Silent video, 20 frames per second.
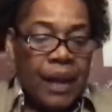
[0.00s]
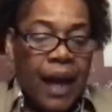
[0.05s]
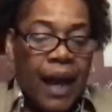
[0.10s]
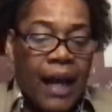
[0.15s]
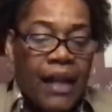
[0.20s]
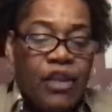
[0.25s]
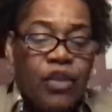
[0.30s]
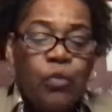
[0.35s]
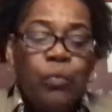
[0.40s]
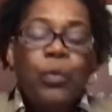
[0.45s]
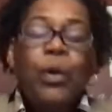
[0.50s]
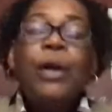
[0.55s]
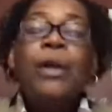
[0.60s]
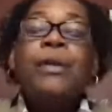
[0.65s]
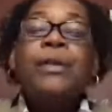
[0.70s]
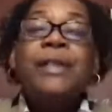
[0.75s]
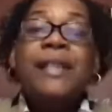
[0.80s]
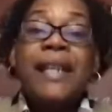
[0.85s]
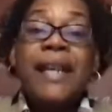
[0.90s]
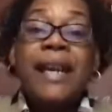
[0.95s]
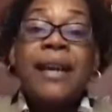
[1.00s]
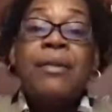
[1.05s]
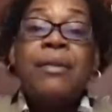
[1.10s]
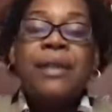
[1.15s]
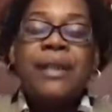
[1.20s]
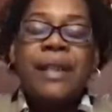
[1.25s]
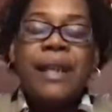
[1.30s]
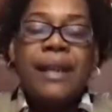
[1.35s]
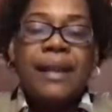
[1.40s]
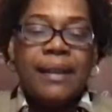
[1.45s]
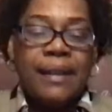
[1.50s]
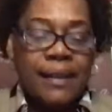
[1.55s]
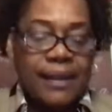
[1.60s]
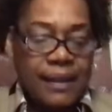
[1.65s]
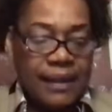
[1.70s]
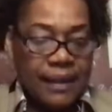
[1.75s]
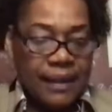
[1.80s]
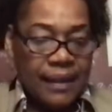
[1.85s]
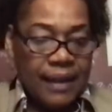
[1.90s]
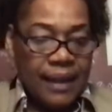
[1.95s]
God's word tells
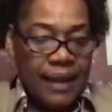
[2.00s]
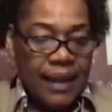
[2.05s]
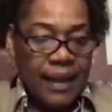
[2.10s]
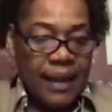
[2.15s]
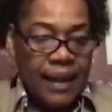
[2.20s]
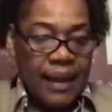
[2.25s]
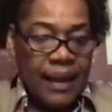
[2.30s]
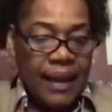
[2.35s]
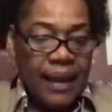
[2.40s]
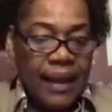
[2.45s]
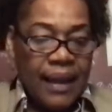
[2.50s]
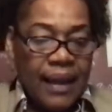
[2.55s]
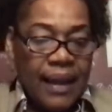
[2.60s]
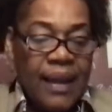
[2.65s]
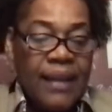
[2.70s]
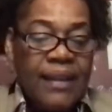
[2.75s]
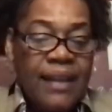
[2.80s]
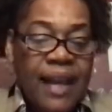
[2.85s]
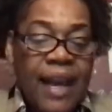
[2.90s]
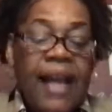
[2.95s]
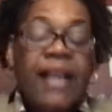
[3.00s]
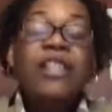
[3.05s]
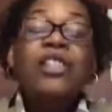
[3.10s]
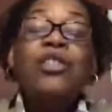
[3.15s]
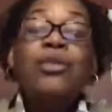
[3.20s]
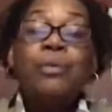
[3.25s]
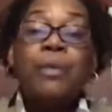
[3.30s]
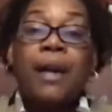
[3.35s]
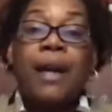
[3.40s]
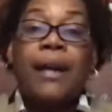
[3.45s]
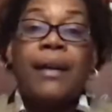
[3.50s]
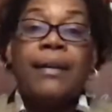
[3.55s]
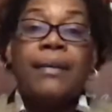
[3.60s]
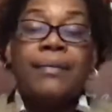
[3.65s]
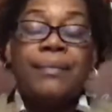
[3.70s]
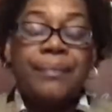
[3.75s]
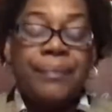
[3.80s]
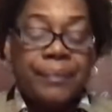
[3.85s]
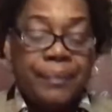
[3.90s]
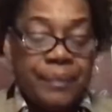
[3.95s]
us in Ezra,
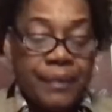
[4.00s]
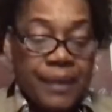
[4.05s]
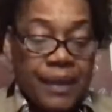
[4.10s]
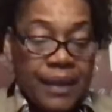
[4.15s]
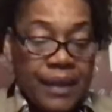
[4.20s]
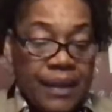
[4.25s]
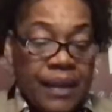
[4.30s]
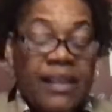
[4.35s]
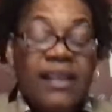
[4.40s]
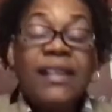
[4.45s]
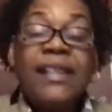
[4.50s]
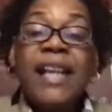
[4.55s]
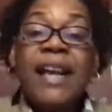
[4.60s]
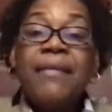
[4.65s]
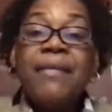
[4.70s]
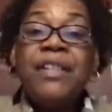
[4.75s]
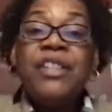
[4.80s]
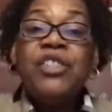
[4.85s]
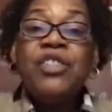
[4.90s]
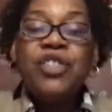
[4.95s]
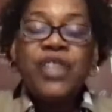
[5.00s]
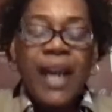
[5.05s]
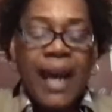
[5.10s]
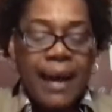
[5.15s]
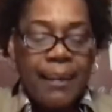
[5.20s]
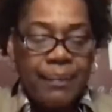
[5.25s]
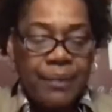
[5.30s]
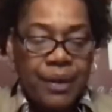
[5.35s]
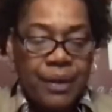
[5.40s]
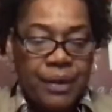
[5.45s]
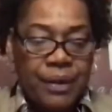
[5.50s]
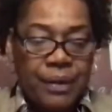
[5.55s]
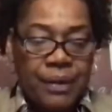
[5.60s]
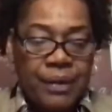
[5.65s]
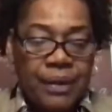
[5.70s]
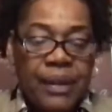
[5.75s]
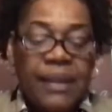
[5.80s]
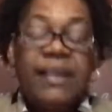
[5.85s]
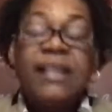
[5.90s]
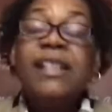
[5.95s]
the seventh chapter,
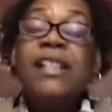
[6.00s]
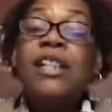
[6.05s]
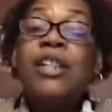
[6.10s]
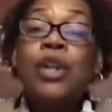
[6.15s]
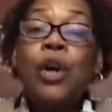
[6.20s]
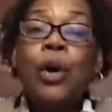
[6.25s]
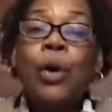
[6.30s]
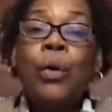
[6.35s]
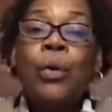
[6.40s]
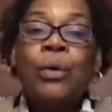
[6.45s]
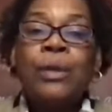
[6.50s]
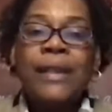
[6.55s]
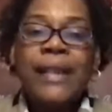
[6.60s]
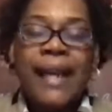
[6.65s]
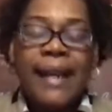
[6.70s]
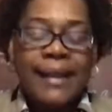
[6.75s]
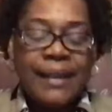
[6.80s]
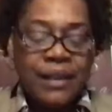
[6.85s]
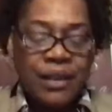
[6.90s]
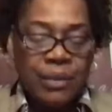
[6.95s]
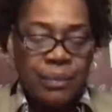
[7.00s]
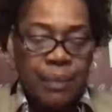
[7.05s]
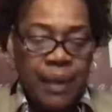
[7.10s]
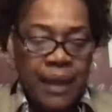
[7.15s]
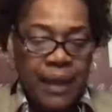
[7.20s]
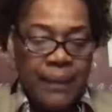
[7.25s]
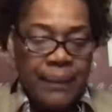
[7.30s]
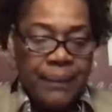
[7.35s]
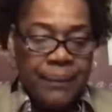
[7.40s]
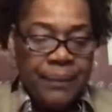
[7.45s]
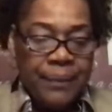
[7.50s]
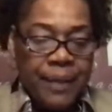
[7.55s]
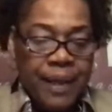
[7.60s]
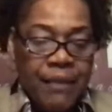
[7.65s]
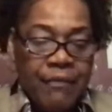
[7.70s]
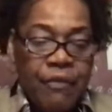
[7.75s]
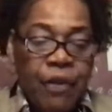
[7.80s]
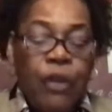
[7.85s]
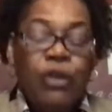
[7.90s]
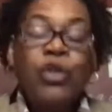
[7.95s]
it's in the Old Testament,
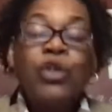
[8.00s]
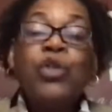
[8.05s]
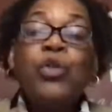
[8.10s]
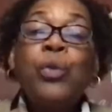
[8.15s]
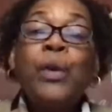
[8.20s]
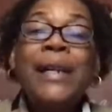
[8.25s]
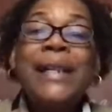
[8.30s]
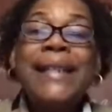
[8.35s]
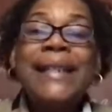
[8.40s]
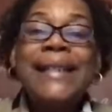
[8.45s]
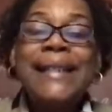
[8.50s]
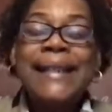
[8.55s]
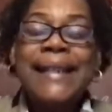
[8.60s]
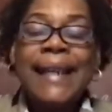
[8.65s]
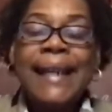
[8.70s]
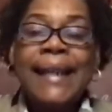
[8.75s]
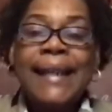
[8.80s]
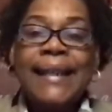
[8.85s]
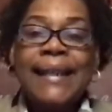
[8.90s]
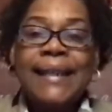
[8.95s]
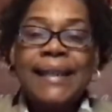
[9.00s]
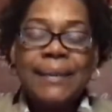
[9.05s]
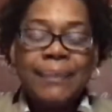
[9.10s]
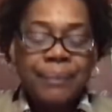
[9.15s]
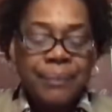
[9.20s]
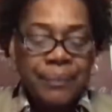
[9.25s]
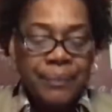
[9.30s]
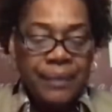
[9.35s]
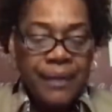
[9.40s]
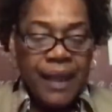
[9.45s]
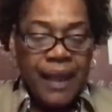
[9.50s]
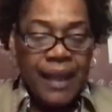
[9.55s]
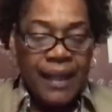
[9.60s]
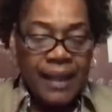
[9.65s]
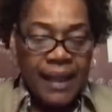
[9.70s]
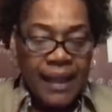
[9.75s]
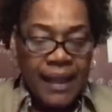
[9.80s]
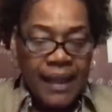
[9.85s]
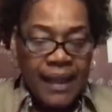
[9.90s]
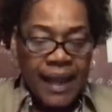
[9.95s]
verse 26
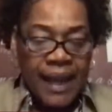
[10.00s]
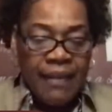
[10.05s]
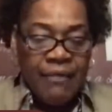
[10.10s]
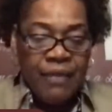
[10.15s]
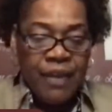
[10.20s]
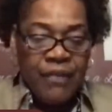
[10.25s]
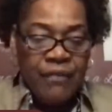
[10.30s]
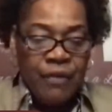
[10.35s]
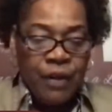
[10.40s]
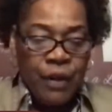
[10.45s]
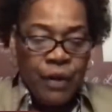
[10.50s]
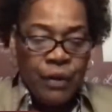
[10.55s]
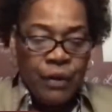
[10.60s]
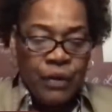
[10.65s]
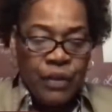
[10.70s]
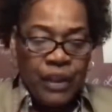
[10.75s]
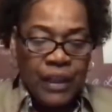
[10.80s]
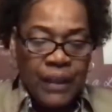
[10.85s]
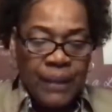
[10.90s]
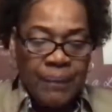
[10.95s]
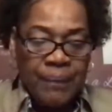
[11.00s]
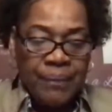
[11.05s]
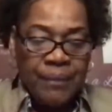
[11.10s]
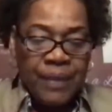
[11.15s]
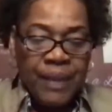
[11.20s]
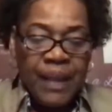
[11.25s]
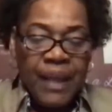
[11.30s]
in the NIV version.